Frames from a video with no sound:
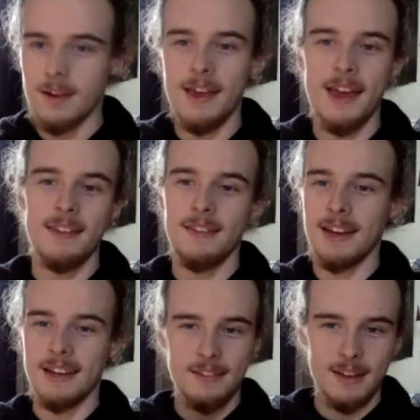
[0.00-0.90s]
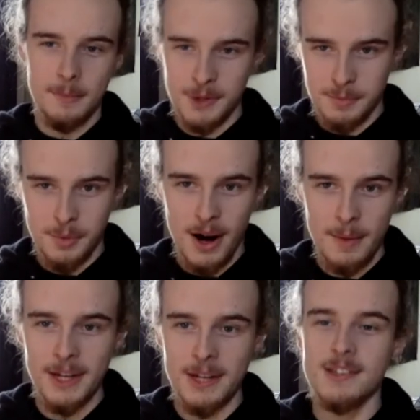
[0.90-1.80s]
and like it's like a bunch of
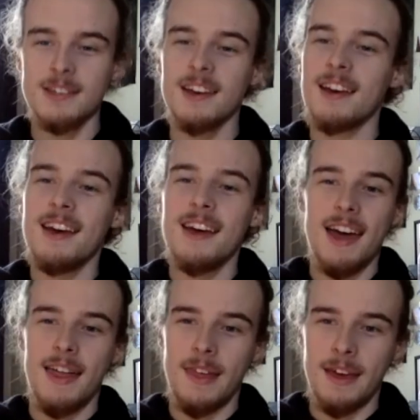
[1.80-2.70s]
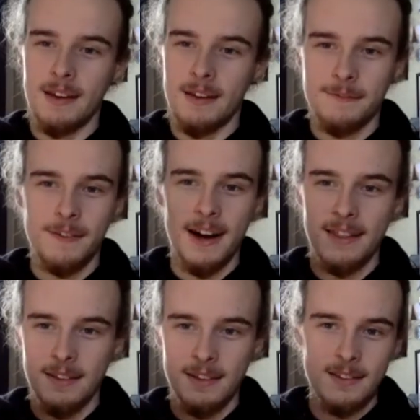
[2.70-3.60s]
primates, and they
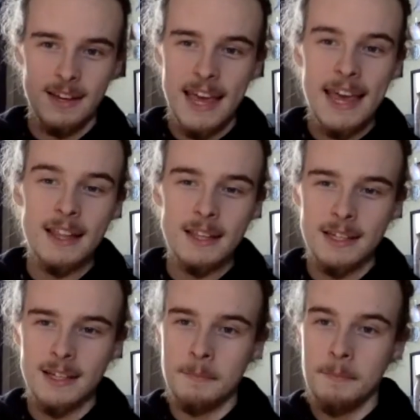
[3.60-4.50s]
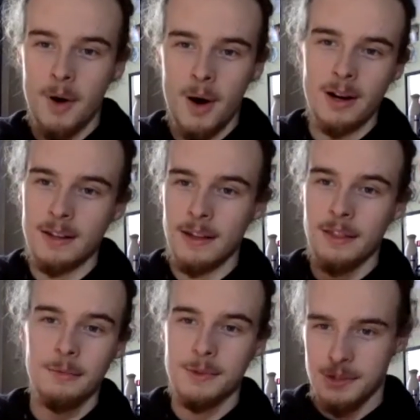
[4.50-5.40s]
find this like alien monolith,
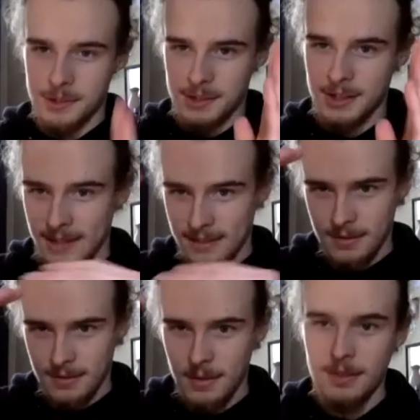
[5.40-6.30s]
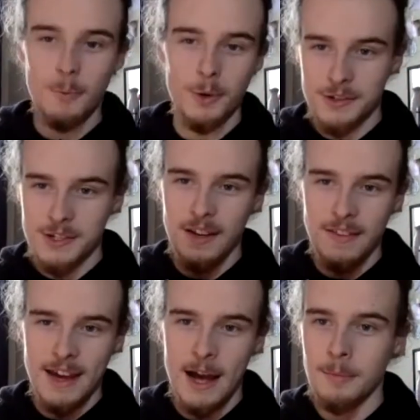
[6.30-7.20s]
which is just like what you see
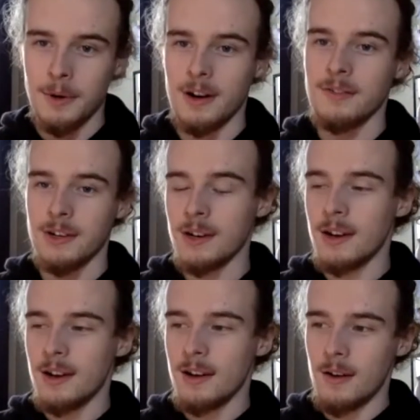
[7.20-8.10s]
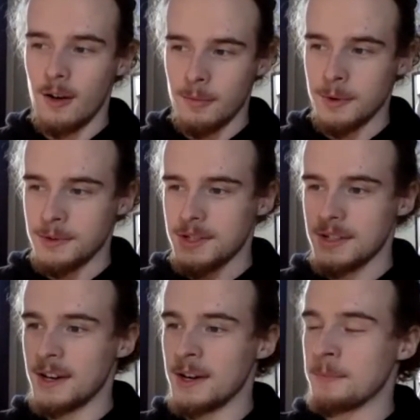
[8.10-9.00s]
on the album cover almost.
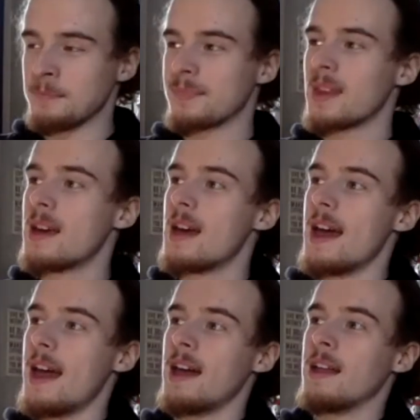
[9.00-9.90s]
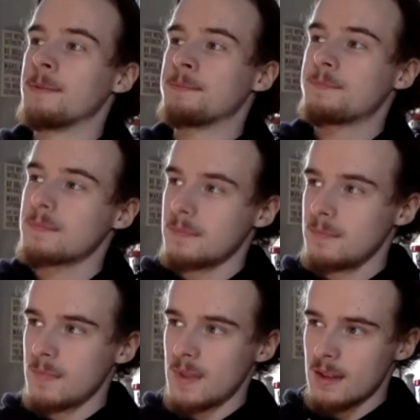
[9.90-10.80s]
And
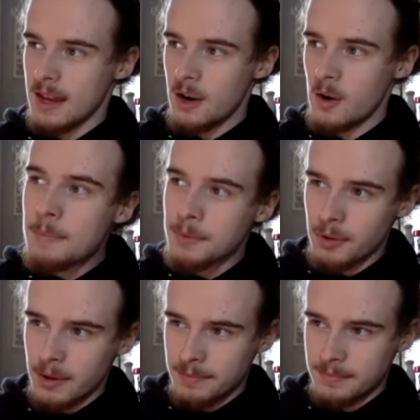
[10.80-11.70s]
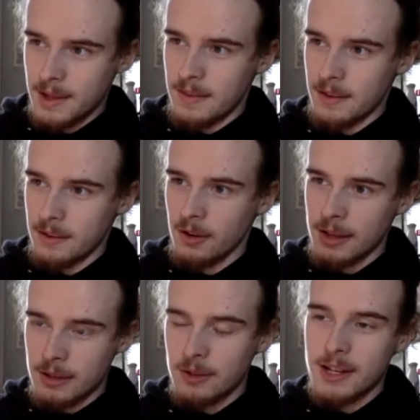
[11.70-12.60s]
they go up to it and they start
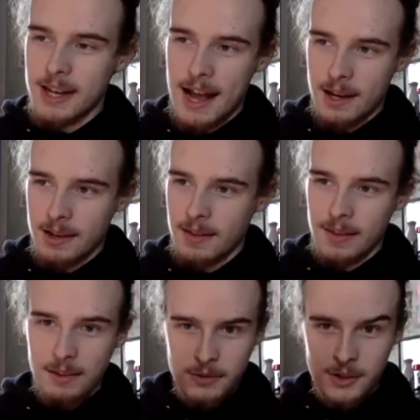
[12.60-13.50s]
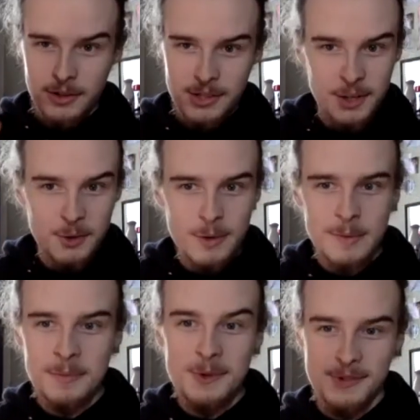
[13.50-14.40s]
like looking at it, and like there's all this like
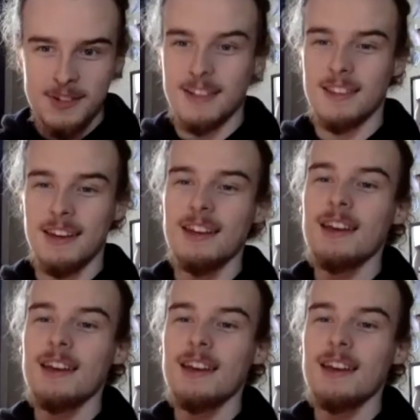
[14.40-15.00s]
creepy music, and like